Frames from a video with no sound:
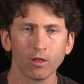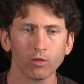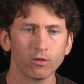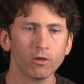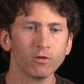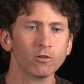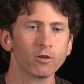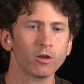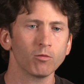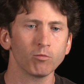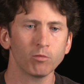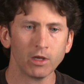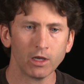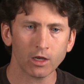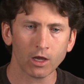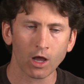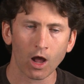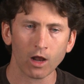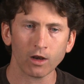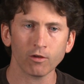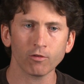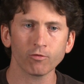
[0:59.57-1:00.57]
This can be
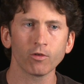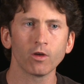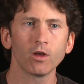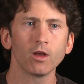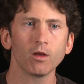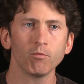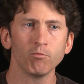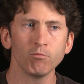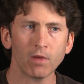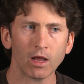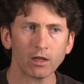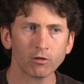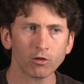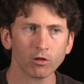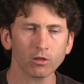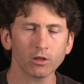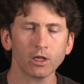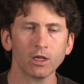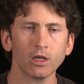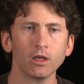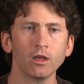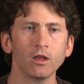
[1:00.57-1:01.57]
kind of
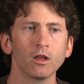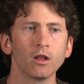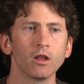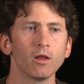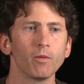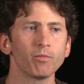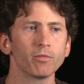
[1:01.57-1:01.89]
mentally,